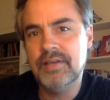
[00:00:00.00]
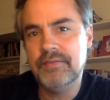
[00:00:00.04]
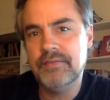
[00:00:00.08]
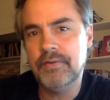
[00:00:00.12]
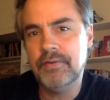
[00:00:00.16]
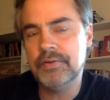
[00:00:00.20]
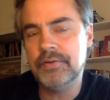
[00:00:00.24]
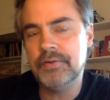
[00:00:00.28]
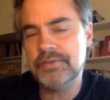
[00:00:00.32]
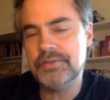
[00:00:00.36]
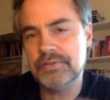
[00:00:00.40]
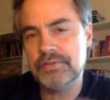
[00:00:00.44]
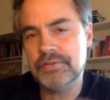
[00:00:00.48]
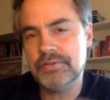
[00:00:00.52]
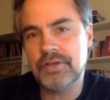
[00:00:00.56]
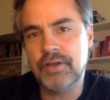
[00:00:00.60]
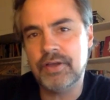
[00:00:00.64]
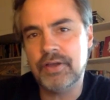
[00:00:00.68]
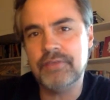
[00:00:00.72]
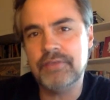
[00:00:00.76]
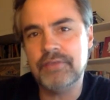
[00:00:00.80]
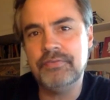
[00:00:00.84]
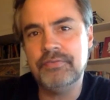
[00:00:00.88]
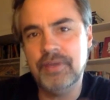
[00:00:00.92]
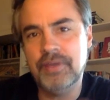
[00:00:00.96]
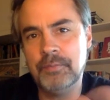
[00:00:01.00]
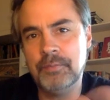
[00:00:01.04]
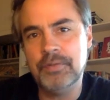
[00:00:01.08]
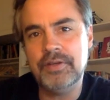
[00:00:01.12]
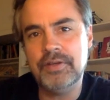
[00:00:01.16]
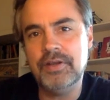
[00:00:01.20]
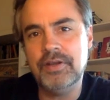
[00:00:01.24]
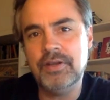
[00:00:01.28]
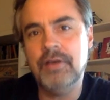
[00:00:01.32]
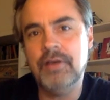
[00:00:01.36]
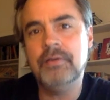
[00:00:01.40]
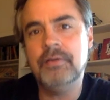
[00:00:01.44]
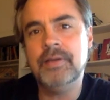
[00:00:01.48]
Folks who saw the film
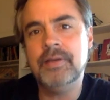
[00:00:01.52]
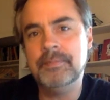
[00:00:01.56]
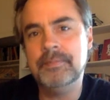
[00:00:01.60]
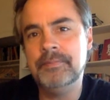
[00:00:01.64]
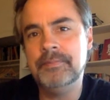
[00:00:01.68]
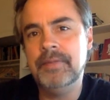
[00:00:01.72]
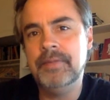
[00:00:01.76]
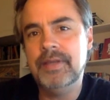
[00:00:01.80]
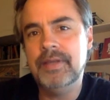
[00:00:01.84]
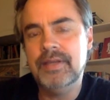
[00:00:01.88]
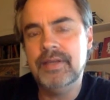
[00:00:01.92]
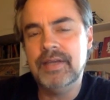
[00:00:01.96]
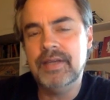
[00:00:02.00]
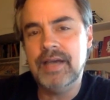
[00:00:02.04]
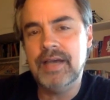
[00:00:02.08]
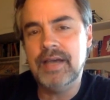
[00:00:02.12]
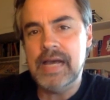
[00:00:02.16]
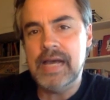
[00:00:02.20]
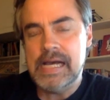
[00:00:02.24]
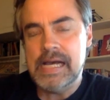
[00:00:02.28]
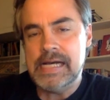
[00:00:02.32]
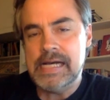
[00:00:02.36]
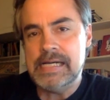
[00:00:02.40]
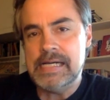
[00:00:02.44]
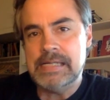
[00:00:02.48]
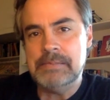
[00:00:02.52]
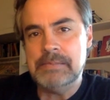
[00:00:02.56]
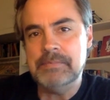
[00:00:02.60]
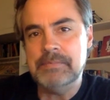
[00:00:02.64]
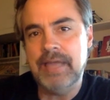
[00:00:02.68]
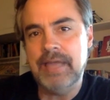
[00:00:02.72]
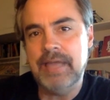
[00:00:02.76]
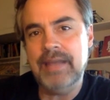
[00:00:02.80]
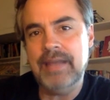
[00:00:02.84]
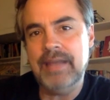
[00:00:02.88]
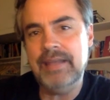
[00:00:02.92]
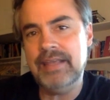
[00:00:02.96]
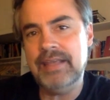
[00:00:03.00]
would know him.
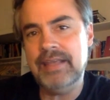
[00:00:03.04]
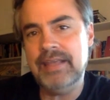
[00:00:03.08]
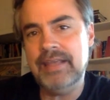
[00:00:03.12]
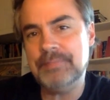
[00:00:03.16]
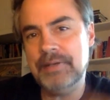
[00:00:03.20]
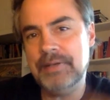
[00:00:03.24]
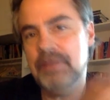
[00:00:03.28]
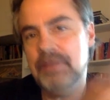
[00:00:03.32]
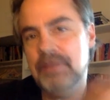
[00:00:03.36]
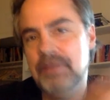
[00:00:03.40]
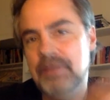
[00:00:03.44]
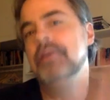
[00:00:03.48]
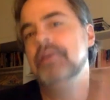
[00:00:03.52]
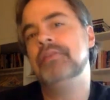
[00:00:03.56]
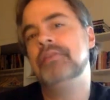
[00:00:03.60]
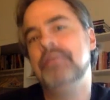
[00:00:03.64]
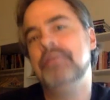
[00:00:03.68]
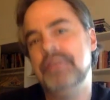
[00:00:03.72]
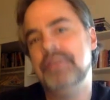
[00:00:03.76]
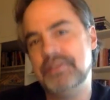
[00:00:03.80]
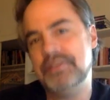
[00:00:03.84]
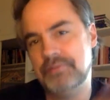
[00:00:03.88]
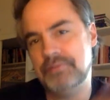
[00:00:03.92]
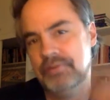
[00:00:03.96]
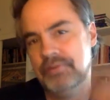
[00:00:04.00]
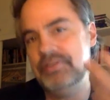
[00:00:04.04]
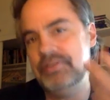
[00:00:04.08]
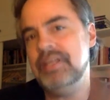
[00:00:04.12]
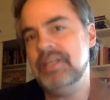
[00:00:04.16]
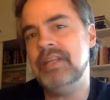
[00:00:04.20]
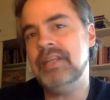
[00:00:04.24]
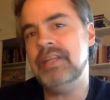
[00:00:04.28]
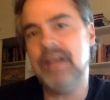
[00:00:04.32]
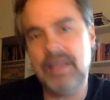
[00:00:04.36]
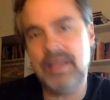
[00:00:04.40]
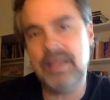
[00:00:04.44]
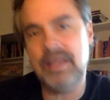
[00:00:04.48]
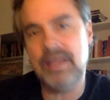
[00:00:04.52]
And he's been going through these
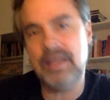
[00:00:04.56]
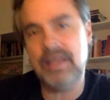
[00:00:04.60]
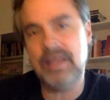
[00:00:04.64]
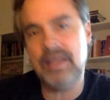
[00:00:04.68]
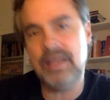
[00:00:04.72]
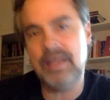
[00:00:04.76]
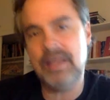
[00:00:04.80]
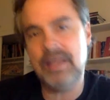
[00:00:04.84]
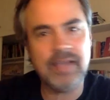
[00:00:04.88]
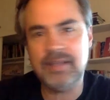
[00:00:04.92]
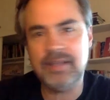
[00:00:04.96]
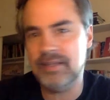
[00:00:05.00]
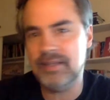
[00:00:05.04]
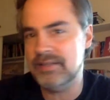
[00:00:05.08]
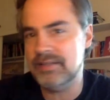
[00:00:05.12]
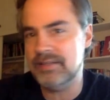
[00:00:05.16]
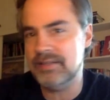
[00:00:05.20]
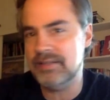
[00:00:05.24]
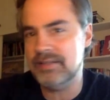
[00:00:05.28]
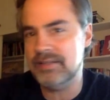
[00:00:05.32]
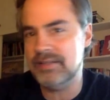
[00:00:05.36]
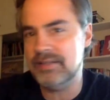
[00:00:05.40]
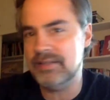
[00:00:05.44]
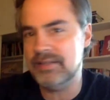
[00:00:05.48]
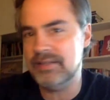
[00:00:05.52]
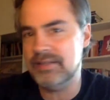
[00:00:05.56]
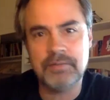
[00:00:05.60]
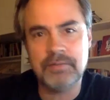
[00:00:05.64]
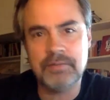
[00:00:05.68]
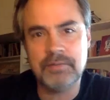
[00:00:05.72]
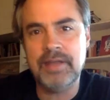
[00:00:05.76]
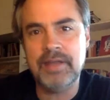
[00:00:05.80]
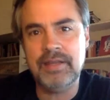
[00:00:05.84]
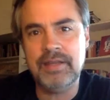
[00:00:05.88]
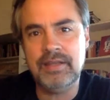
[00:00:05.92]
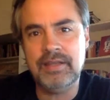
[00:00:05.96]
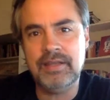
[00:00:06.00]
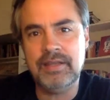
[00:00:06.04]
routine ICE check-ins like so
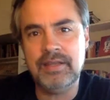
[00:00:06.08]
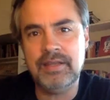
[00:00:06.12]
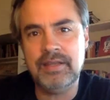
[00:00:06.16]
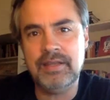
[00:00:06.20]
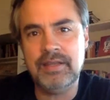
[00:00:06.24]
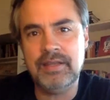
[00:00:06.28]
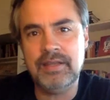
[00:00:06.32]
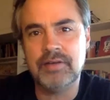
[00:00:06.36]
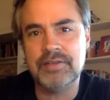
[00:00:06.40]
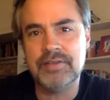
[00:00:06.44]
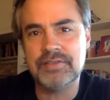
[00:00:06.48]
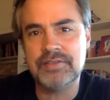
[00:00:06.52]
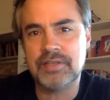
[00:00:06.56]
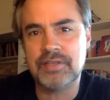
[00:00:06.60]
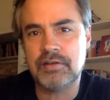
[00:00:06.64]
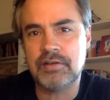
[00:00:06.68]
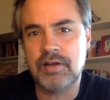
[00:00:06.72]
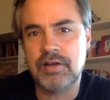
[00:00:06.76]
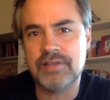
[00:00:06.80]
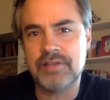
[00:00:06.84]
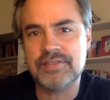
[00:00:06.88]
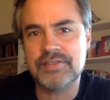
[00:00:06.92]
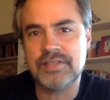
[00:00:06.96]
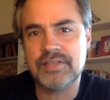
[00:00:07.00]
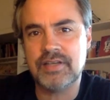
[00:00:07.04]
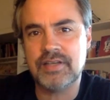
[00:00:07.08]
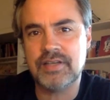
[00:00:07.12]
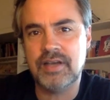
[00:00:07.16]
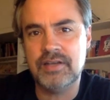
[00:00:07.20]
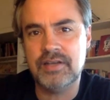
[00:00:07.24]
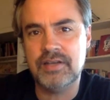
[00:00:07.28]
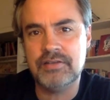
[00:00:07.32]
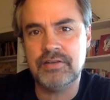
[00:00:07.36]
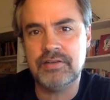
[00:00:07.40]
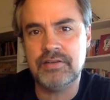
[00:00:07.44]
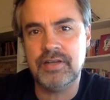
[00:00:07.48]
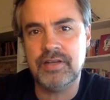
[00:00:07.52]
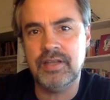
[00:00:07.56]
many immigrants across the
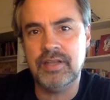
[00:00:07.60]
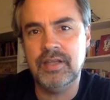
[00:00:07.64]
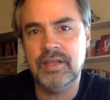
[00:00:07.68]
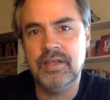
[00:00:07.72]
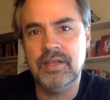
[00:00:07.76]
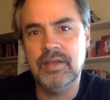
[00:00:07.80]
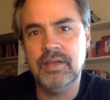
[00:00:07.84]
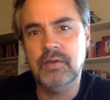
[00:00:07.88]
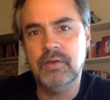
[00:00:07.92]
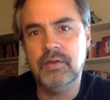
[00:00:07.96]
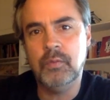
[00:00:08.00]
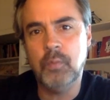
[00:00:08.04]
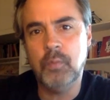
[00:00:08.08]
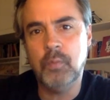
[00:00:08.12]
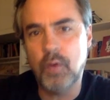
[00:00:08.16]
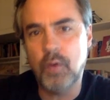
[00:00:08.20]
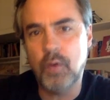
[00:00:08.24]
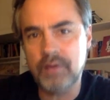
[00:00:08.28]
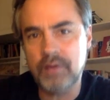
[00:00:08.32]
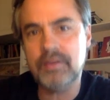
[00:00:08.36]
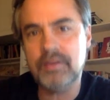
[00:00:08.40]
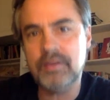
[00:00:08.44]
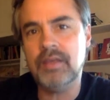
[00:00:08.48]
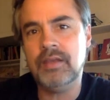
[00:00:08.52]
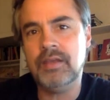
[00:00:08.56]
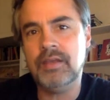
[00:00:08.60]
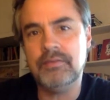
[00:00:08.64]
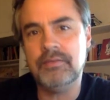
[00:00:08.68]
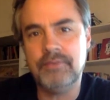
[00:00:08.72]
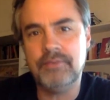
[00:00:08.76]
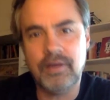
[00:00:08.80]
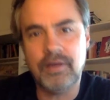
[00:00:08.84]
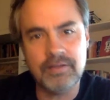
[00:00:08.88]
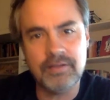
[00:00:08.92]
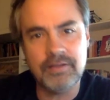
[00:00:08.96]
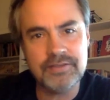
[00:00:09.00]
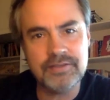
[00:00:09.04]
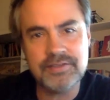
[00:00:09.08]
country, walking
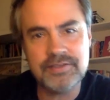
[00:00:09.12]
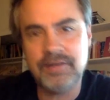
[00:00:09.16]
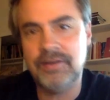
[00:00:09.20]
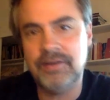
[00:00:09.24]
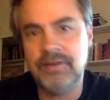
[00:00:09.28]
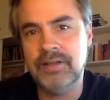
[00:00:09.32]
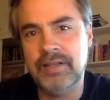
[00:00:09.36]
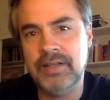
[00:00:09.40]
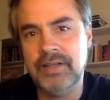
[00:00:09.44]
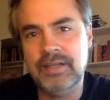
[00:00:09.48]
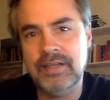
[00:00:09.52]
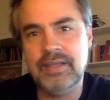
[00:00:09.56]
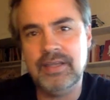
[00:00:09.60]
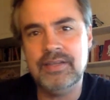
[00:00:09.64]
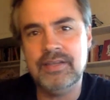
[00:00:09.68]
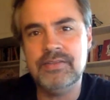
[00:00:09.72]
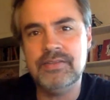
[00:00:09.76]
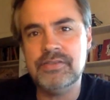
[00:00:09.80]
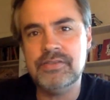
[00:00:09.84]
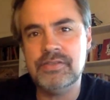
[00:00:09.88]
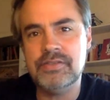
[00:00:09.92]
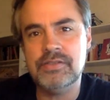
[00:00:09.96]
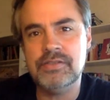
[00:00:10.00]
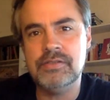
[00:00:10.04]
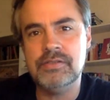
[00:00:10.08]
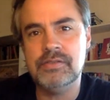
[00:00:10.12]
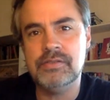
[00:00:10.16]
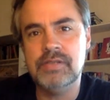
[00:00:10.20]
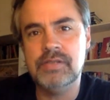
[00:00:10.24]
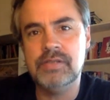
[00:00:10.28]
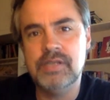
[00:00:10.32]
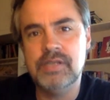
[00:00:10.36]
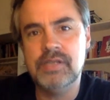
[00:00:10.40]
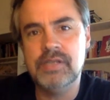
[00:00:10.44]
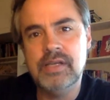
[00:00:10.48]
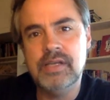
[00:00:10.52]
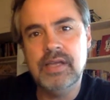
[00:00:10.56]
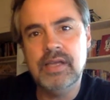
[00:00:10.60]
voluntarily into
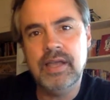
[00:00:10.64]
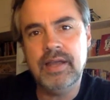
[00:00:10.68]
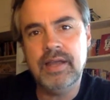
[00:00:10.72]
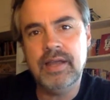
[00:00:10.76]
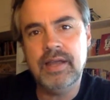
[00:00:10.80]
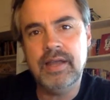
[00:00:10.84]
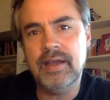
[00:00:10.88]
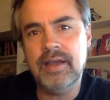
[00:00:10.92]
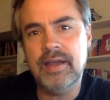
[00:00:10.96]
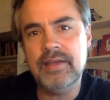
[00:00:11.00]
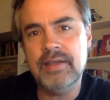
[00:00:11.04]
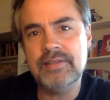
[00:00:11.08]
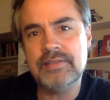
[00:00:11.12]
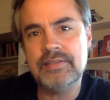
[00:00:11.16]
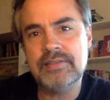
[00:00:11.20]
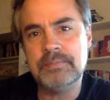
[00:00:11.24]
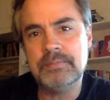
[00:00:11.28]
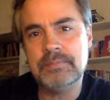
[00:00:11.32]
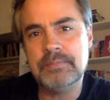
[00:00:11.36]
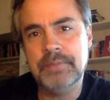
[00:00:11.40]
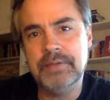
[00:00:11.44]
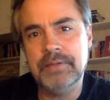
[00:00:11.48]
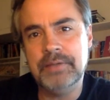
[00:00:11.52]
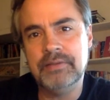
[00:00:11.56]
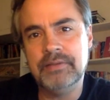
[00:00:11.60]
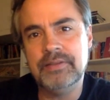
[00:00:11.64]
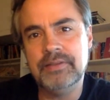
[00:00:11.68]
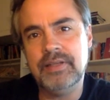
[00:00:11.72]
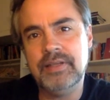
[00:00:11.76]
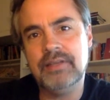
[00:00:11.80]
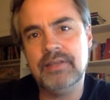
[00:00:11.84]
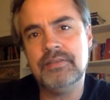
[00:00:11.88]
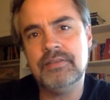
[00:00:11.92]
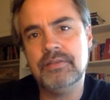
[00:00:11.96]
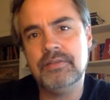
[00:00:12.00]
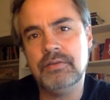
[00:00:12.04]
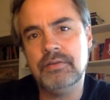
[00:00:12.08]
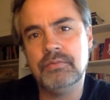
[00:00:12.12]
an ICE
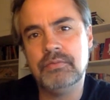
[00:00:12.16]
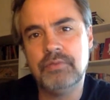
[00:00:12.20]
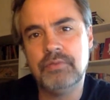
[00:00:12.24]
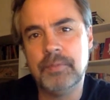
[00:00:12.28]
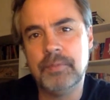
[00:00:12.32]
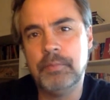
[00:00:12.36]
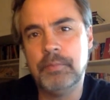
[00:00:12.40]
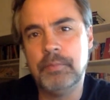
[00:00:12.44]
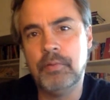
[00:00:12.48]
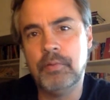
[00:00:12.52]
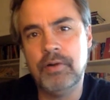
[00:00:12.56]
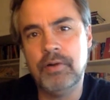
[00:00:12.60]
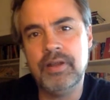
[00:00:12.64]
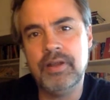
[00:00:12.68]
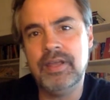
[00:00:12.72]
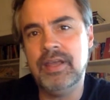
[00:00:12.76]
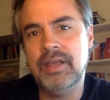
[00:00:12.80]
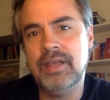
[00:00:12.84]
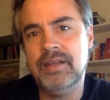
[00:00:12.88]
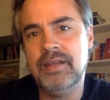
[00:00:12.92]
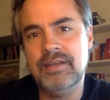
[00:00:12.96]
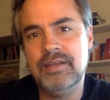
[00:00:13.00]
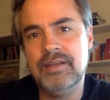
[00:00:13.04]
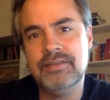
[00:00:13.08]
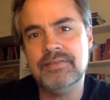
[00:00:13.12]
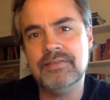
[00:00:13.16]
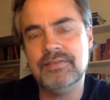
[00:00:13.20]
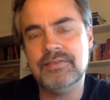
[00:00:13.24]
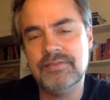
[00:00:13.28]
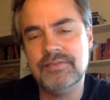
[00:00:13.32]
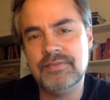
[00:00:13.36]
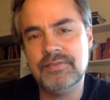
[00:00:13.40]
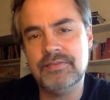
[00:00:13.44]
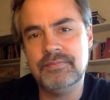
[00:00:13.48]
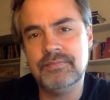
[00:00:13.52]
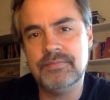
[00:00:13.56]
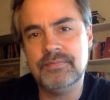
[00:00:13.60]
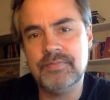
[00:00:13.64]
building to report in and
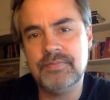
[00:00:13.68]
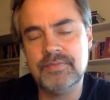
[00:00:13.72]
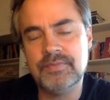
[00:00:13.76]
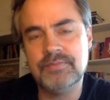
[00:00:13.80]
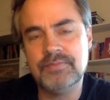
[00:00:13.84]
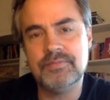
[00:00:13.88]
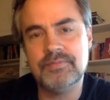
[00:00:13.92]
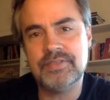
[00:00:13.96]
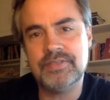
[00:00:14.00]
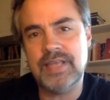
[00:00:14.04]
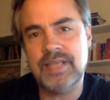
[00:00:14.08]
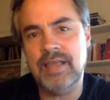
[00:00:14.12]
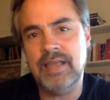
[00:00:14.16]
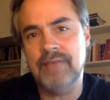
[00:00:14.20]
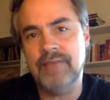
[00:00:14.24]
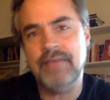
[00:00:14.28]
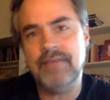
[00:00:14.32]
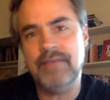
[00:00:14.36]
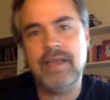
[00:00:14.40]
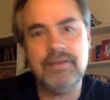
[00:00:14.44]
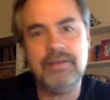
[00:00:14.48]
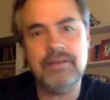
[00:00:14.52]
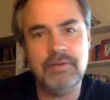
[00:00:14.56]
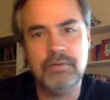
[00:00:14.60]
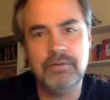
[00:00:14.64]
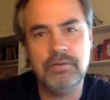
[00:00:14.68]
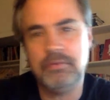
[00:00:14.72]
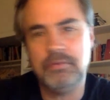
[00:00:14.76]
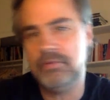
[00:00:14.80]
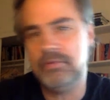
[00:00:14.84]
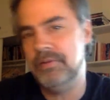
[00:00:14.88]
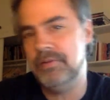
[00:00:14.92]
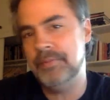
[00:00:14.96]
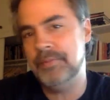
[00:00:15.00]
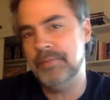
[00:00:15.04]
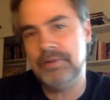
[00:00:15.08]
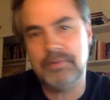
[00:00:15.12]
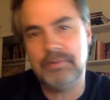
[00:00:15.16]
say, I've had no
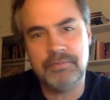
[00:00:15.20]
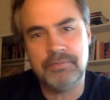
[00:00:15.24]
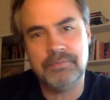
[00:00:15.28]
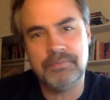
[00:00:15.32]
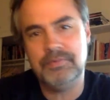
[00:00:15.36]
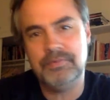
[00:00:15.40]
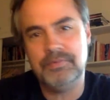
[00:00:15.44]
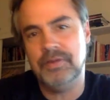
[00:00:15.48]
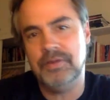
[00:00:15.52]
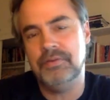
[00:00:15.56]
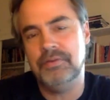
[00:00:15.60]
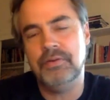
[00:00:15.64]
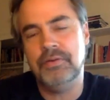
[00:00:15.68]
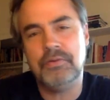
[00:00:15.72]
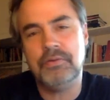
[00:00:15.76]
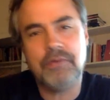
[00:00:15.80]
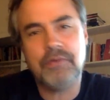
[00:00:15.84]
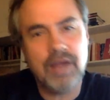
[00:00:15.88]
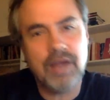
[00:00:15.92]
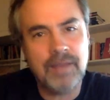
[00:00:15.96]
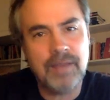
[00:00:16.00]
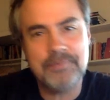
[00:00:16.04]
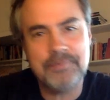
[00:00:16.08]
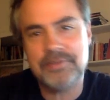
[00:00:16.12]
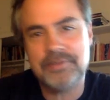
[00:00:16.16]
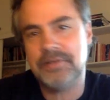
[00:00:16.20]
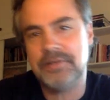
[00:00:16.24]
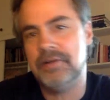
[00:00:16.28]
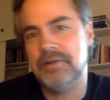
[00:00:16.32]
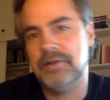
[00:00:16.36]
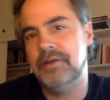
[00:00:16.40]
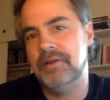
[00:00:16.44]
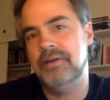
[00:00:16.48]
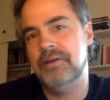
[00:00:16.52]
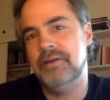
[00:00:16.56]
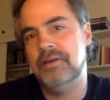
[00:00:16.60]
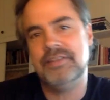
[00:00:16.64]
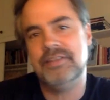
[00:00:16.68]
crimes
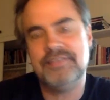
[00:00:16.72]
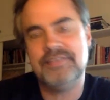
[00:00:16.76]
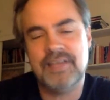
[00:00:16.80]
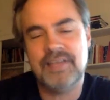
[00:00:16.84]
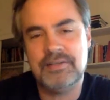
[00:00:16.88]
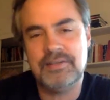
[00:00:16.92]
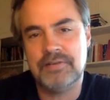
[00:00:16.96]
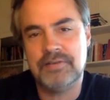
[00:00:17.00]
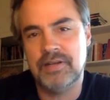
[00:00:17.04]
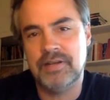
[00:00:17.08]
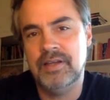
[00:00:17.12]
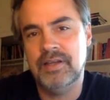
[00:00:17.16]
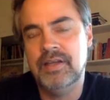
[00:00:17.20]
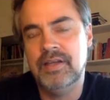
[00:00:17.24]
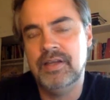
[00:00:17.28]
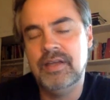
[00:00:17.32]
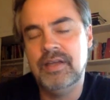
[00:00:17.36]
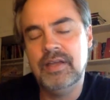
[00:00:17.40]
occurred, etc.